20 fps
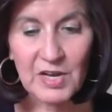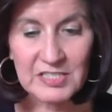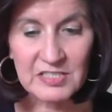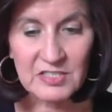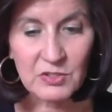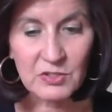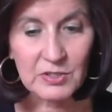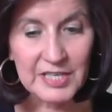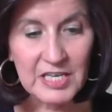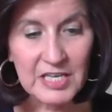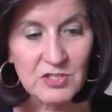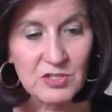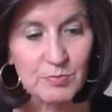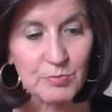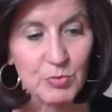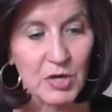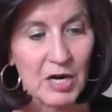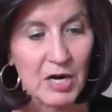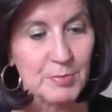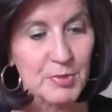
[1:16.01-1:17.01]
rental
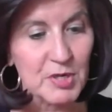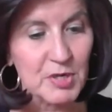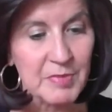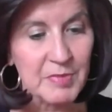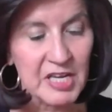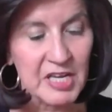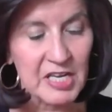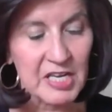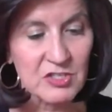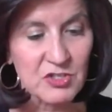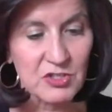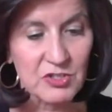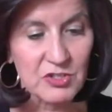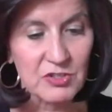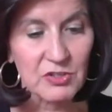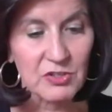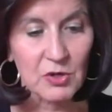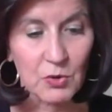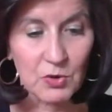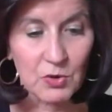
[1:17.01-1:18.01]
agent, property
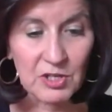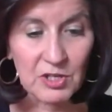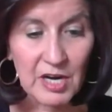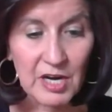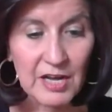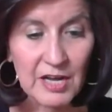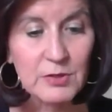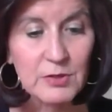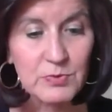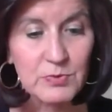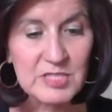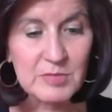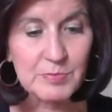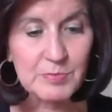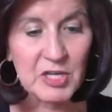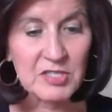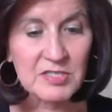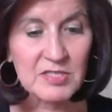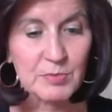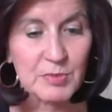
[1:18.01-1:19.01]
manager, or other
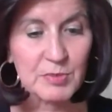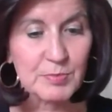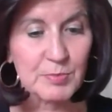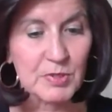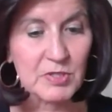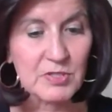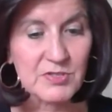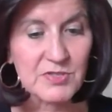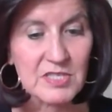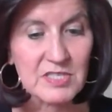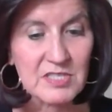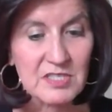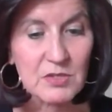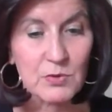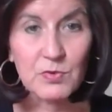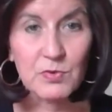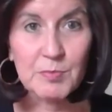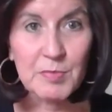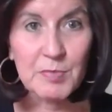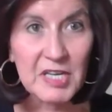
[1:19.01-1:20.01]
responsible
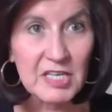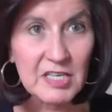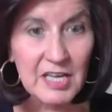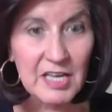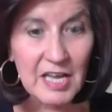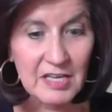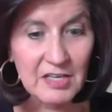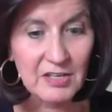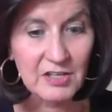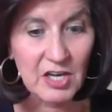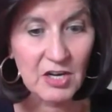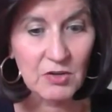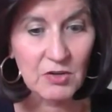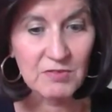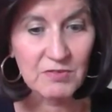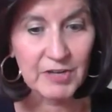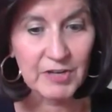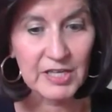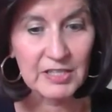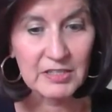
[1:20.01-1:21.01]
person to remediate a
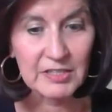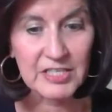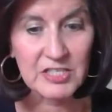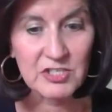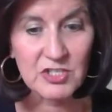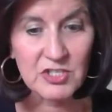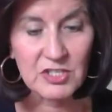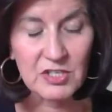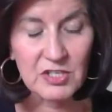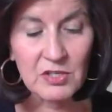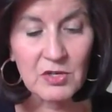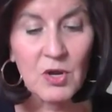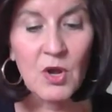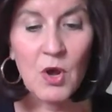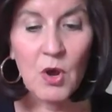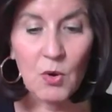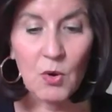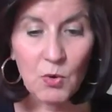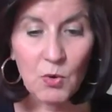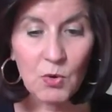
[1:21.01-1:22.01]
code
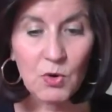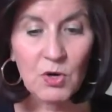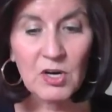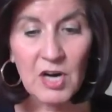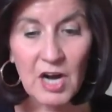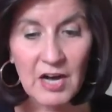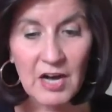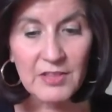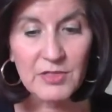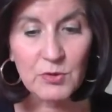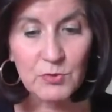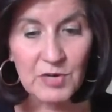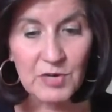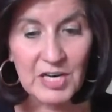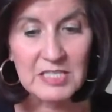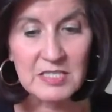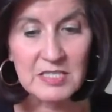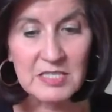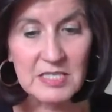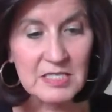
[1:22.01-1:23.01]
violation or
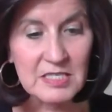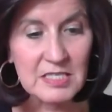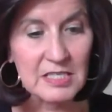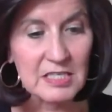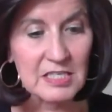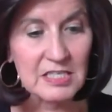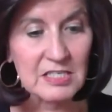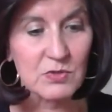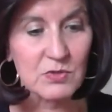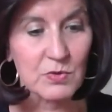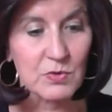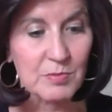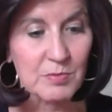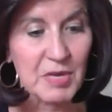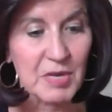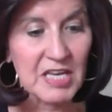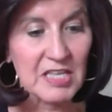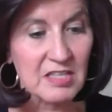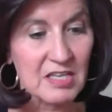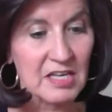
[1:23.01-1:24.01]
authorize the city to
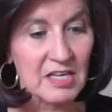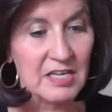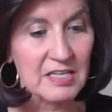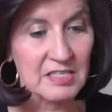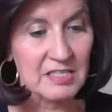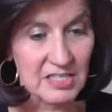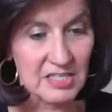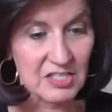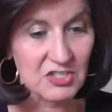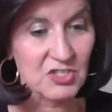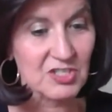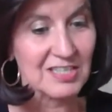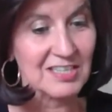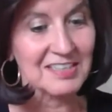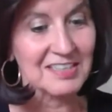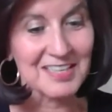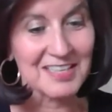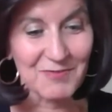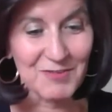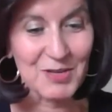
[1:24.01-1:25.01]
abate the
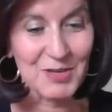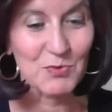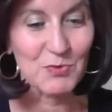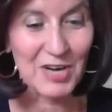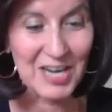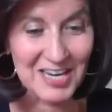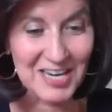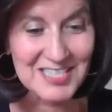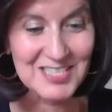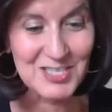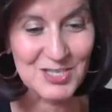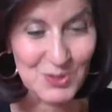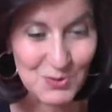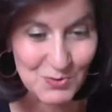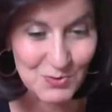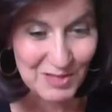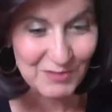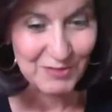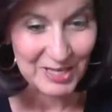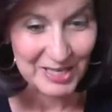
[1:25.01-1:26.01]
condition giving rise
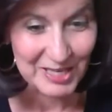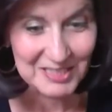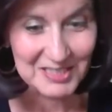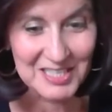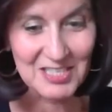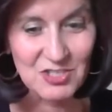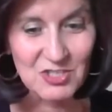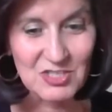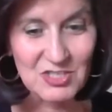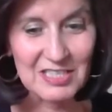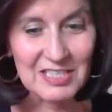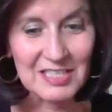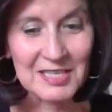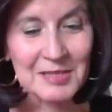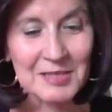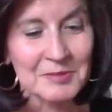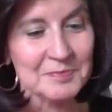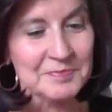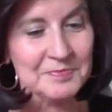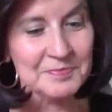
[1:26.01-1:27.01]
to the
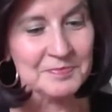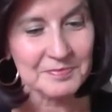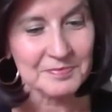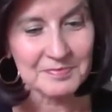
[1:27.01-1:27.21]
violation.